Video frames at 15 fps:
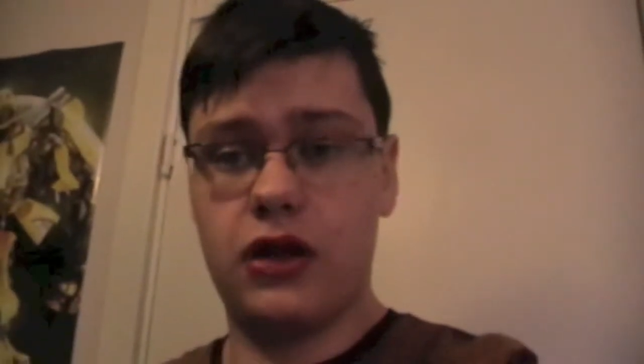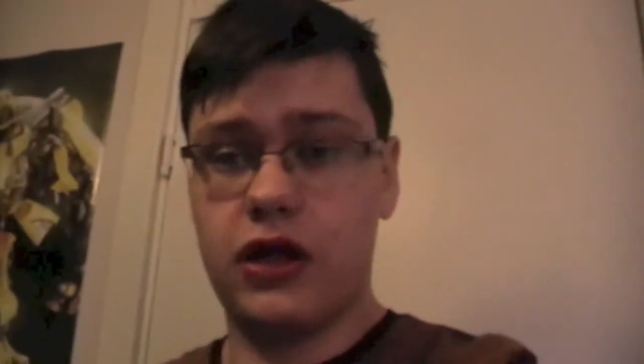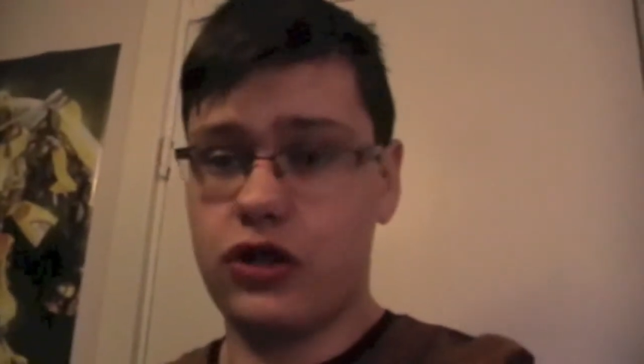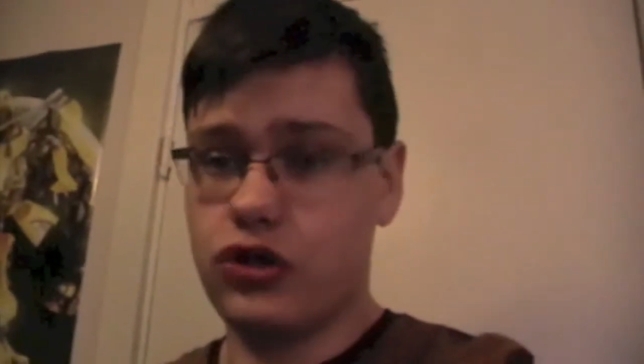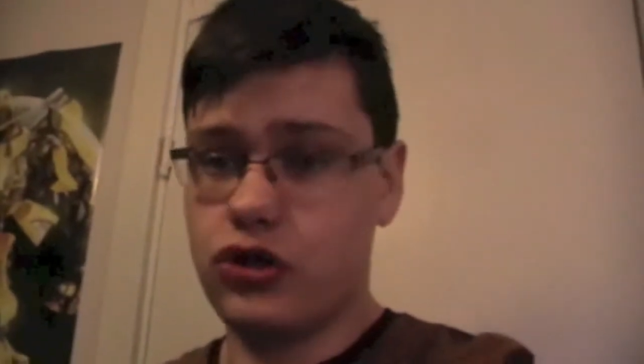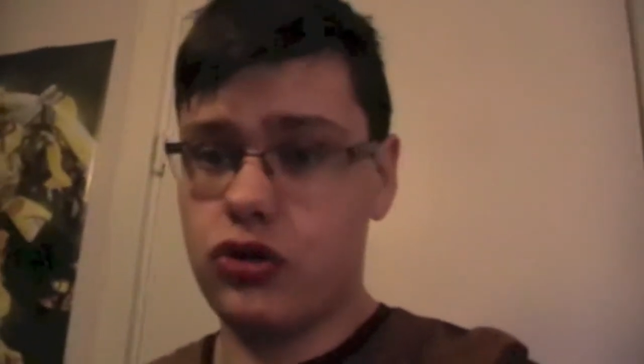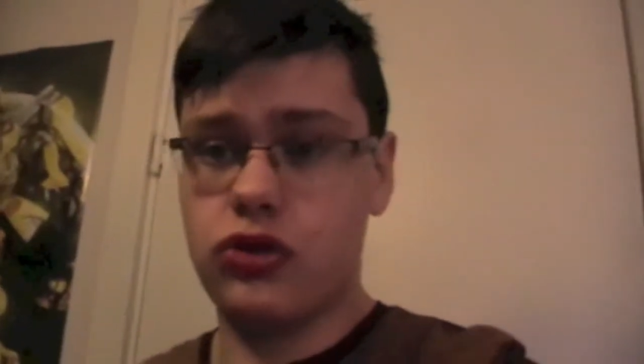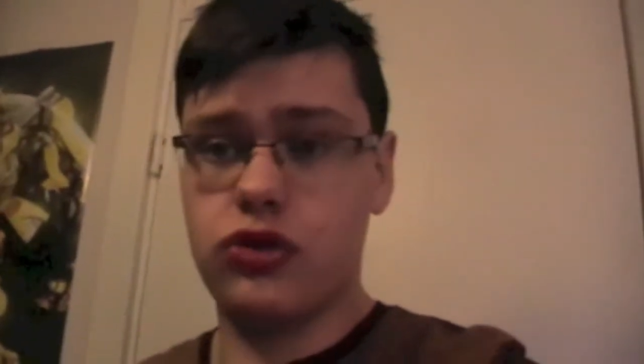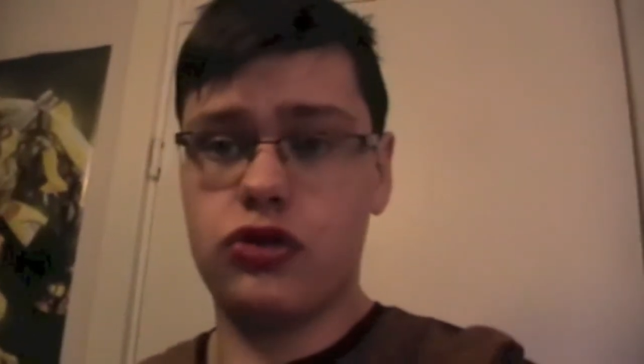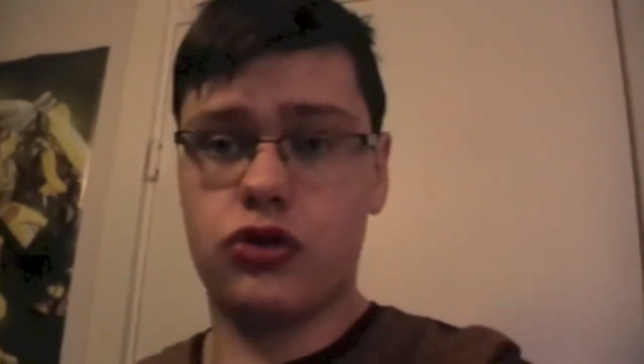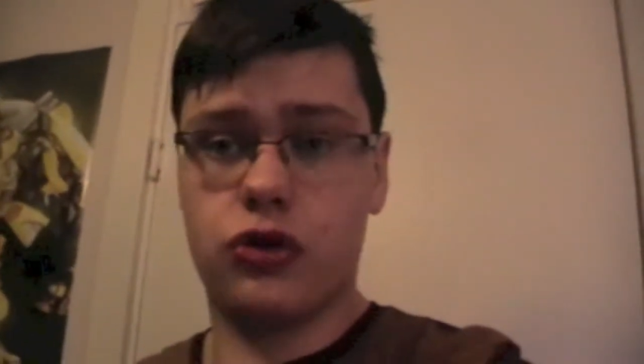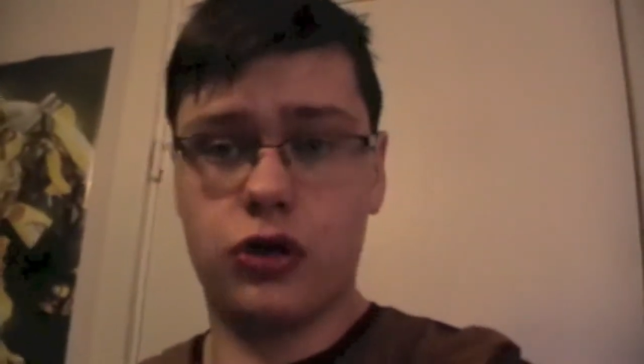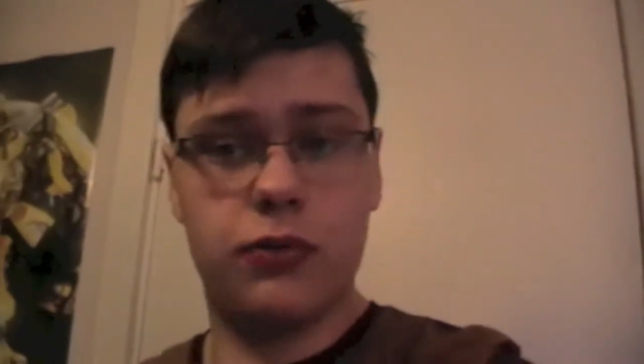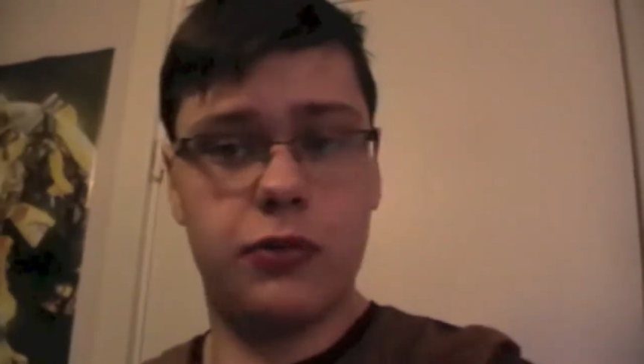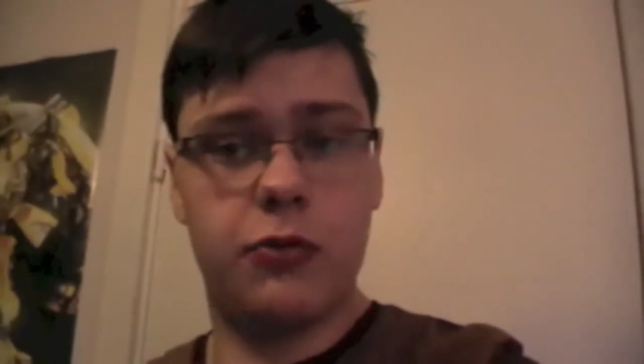Next year's
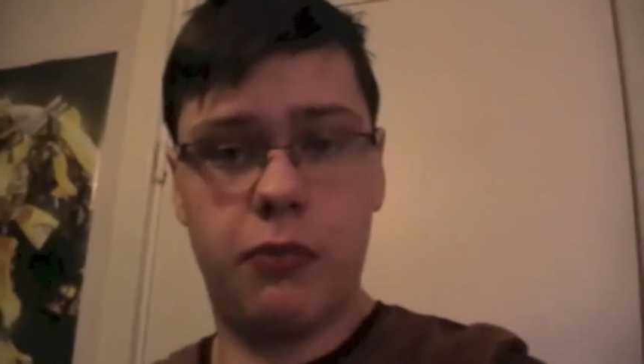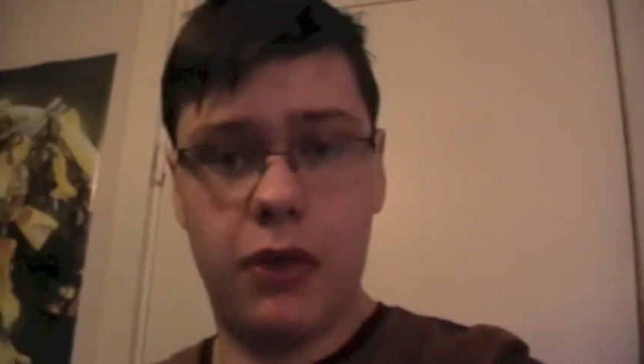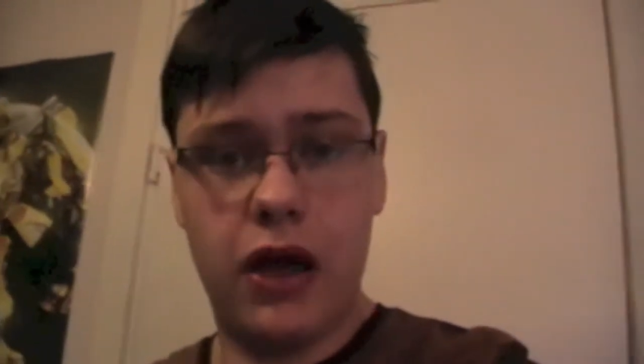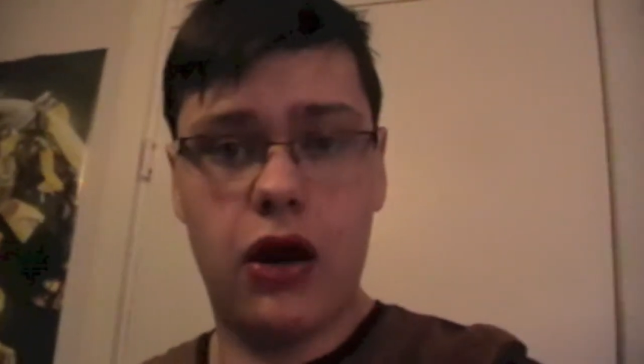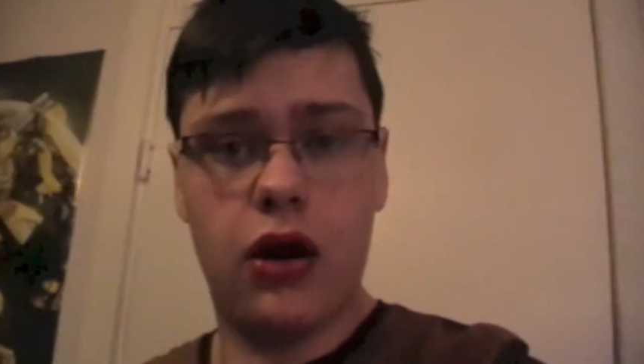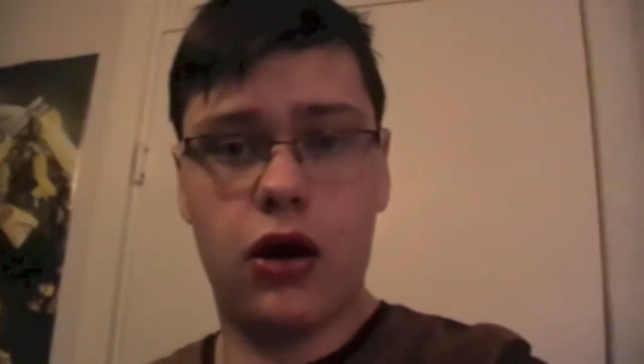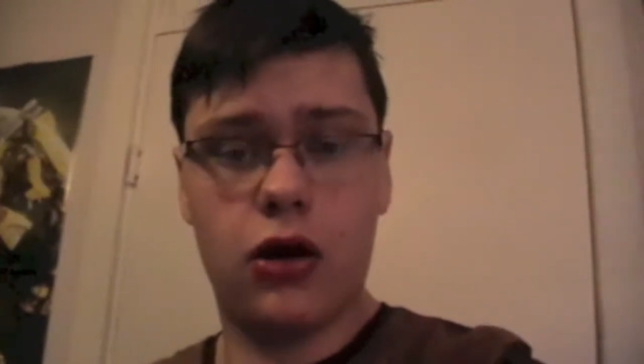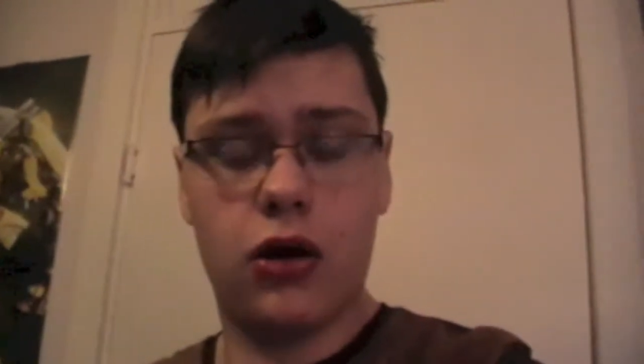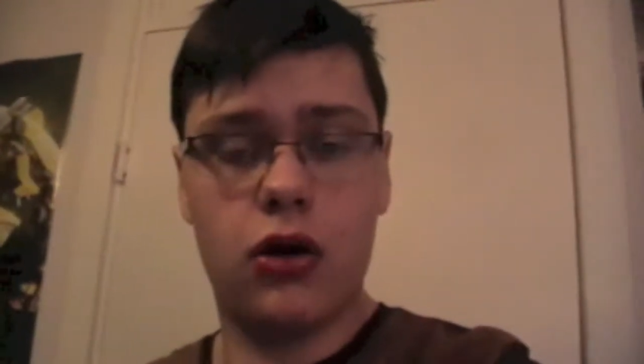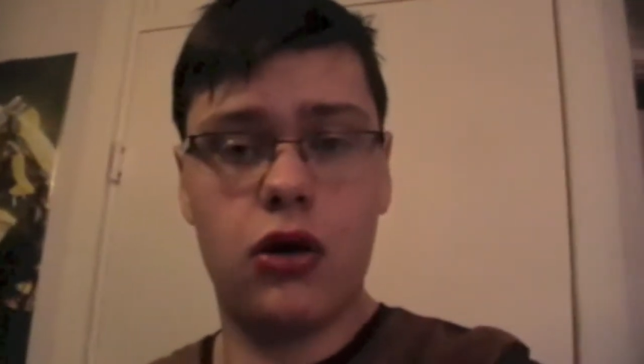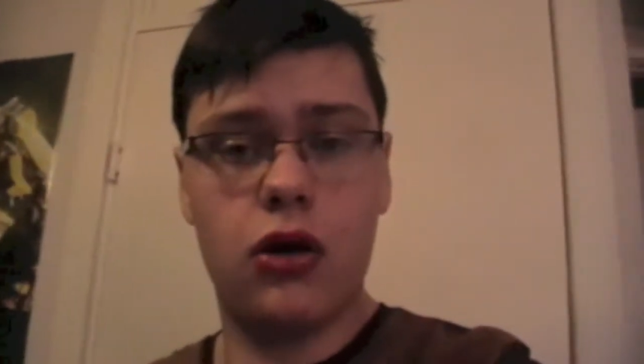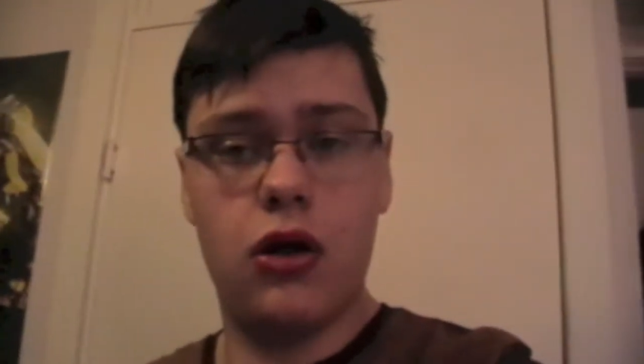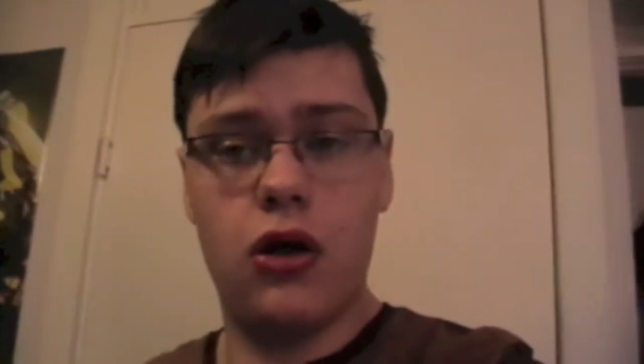going to be better.